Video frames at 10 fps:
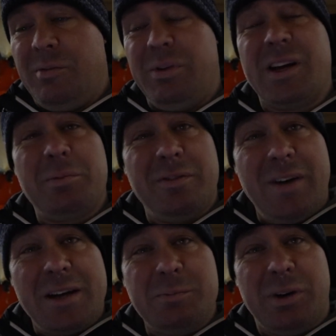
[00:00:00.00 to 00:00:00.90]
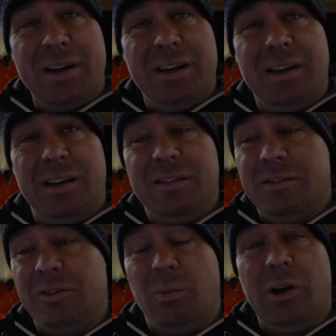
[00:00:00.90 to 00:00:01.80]
pick up the Fast Bunny kit.
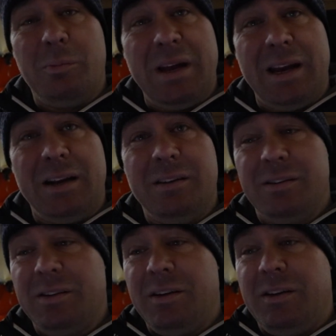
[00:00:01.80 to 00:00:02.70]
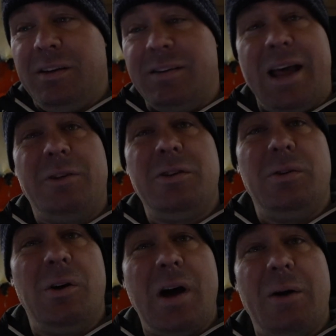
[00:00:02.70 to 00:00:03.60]
It's well made. Now you
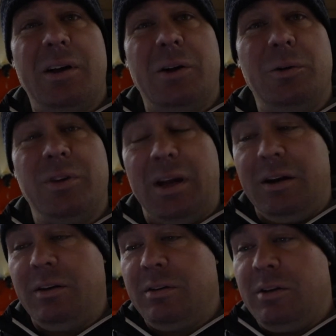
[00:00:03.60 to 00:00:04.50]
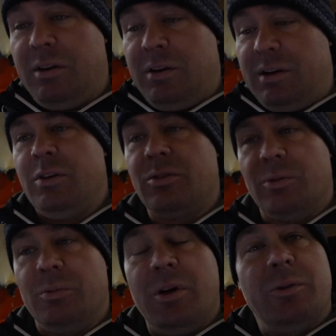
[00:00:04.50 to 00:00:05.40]
know how it goes in. Uh,
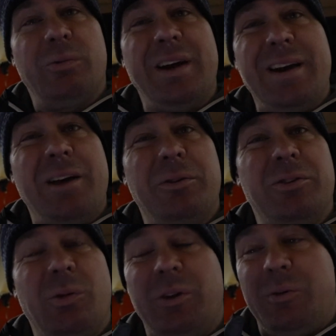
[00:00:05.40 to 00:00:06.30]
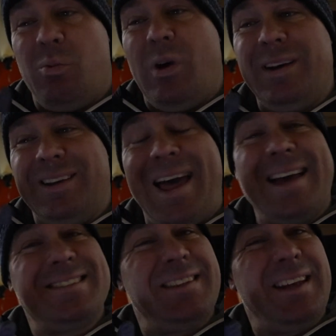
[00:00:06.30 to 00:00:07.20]
so right now, there's only one
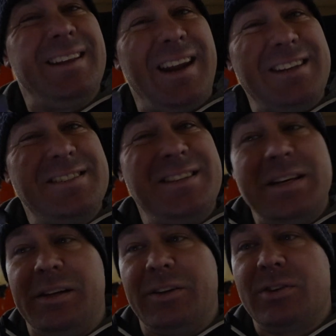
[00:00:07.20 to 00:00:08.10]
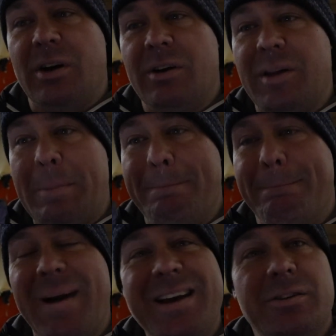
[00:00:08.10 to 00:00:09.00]
last thing that I see in this car that
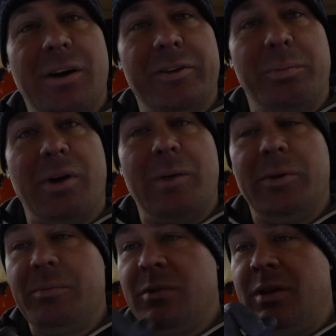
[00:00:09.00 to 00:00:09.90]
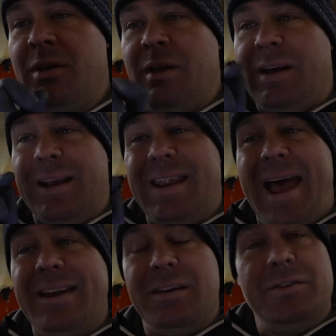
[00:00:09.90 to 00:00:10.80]
might cause a problem, and
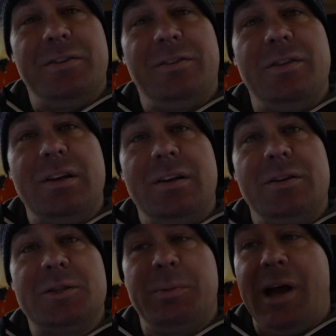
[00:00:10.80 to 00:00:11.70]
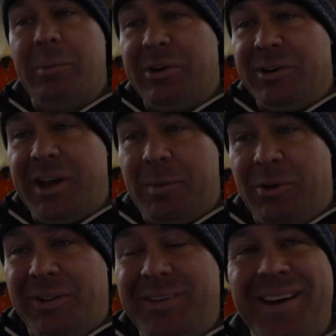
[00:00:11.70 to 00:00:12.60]
that is the speedometer
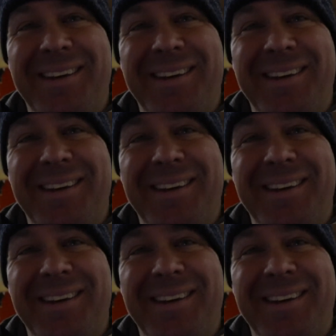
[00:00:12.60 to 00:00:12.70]
cable.